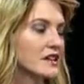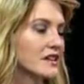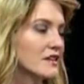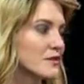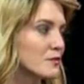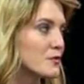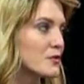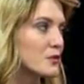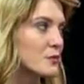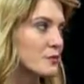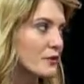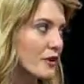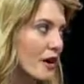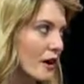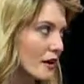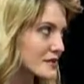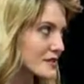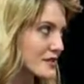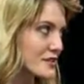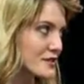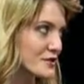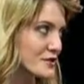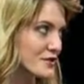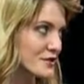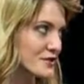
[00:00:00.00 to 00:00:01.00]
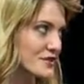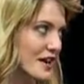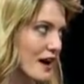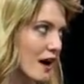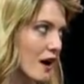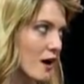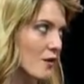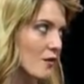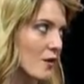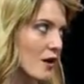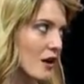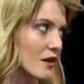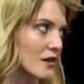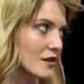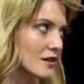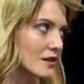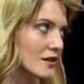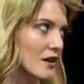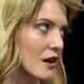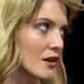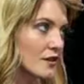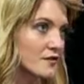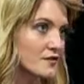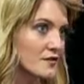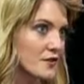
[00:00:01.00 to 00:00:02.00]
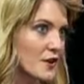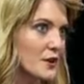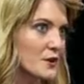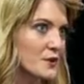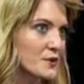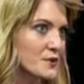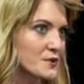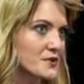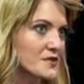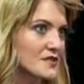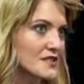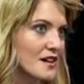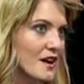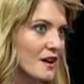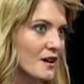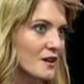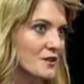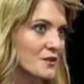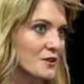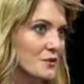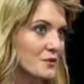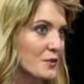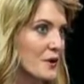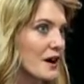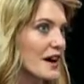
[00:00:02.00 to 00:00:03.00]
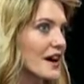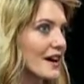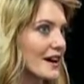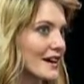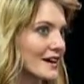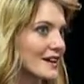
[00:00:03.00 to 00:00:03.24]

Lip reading: But the processors now on phones are